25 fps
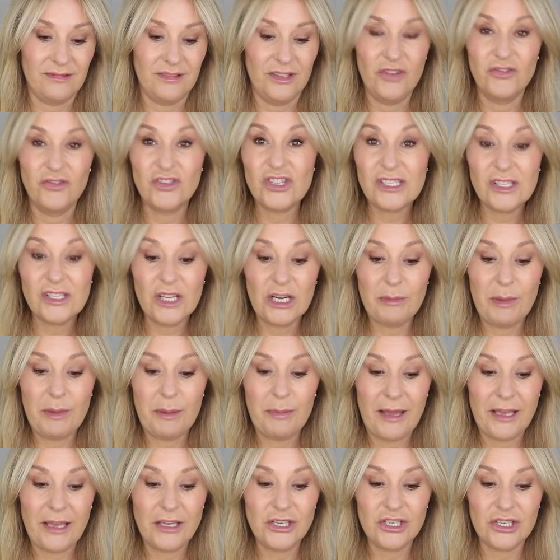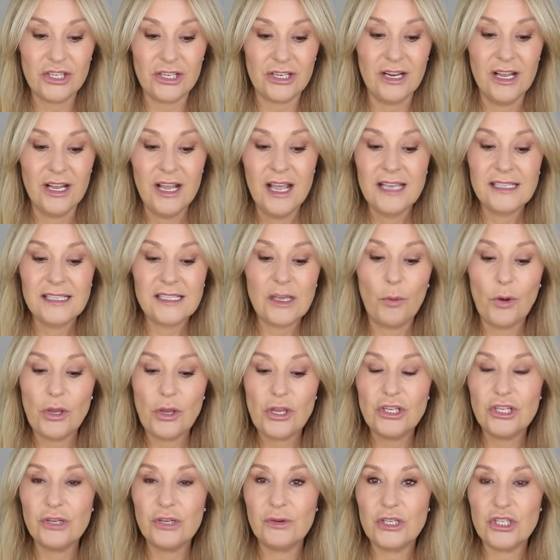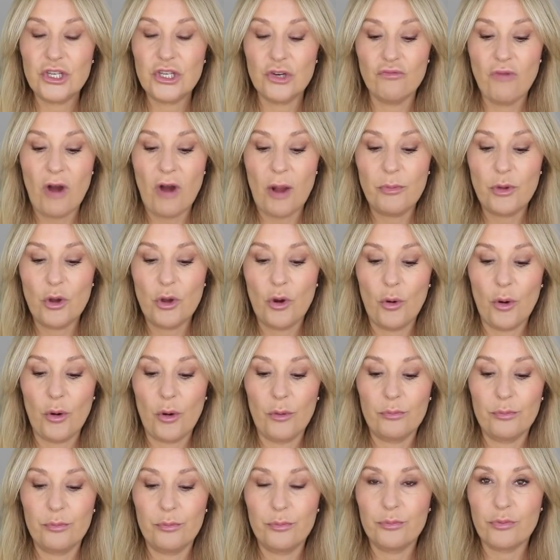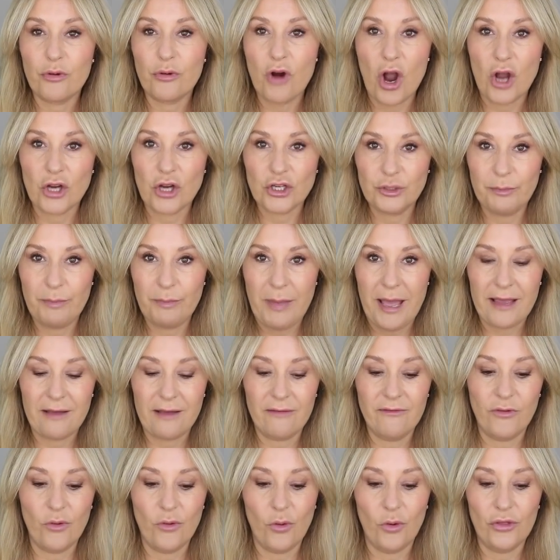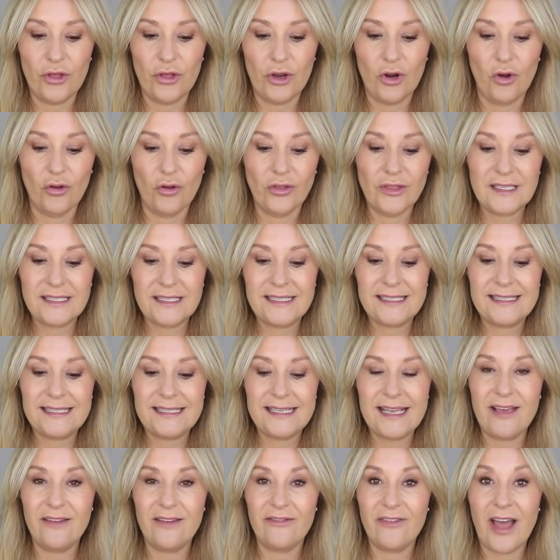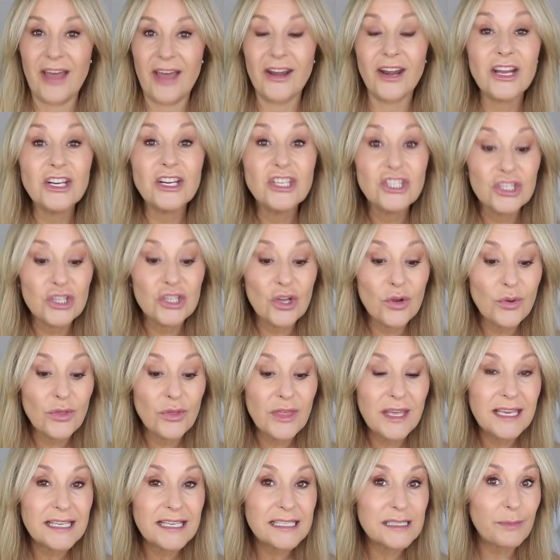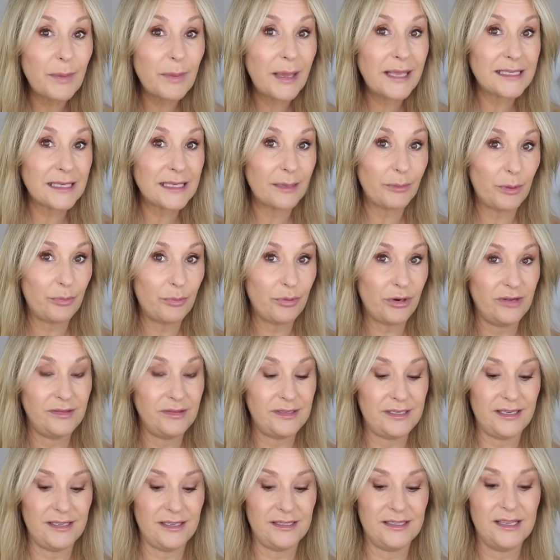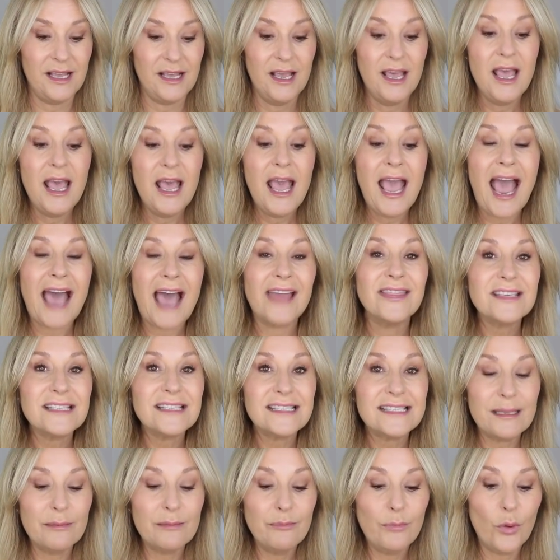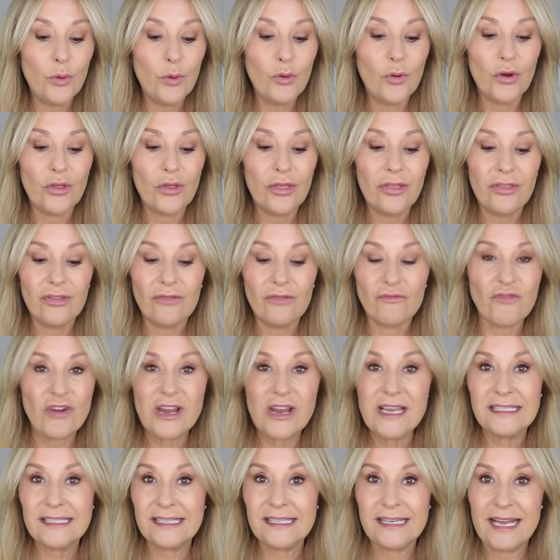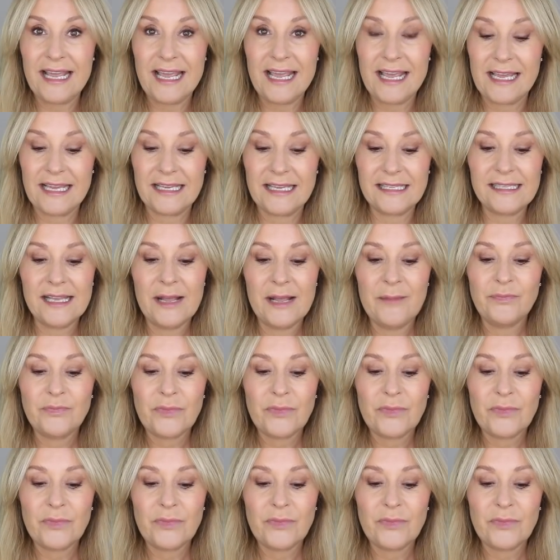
You've just got to be patient. So what you do is you rub your brush back and forth along the sieve, and I do think it speeds up the process. And the simple reason is